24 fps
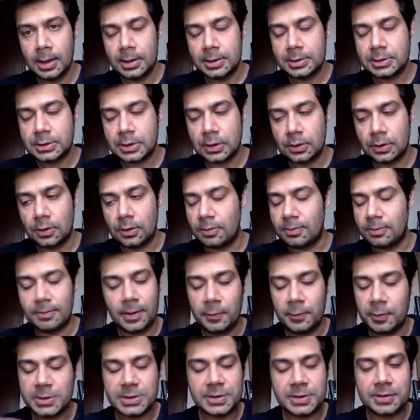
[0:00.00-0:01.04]
So,
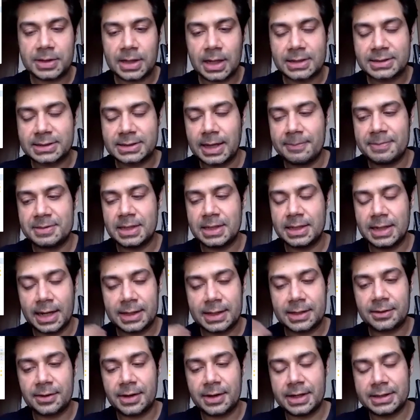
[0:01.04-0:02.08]
but whichever task app is that,
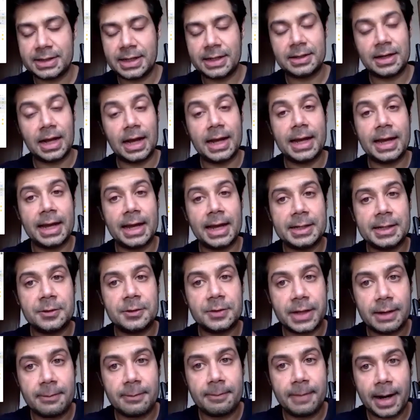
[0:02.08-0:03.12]
I create that, hey, I need
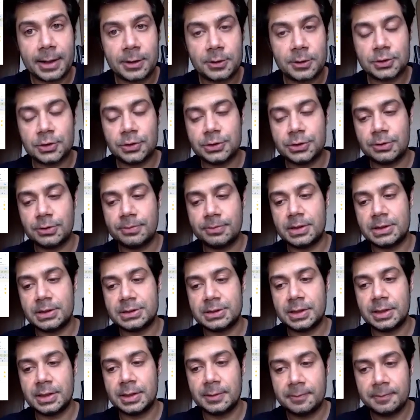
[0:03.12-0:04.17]
to get back to so-and-so
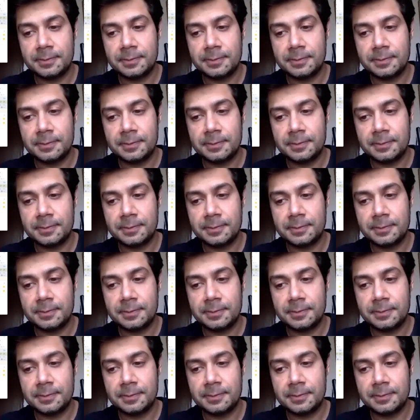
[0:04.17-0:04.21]
person.